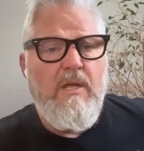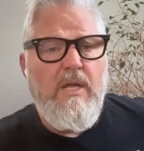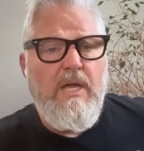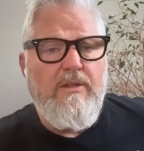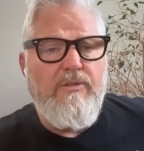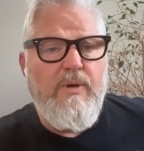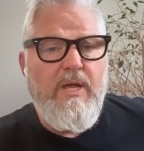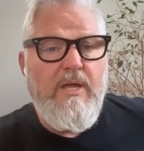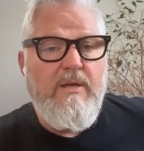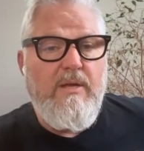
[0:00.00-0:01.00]
The
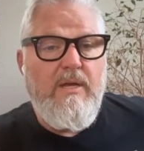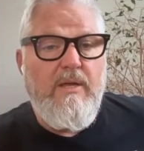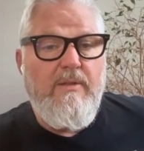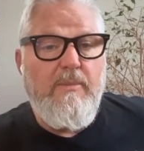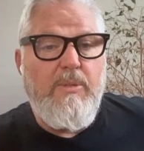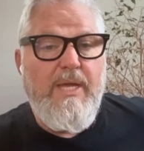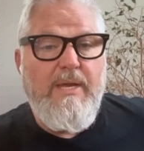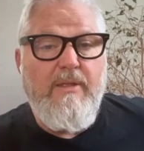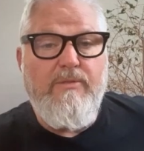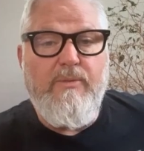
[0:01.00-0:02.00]
thread, the
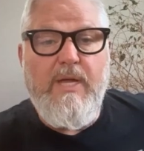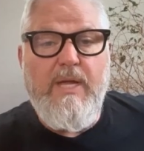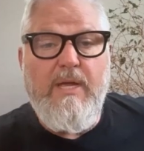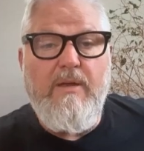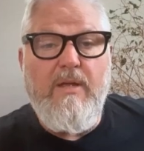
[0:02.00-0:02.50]
planning thread,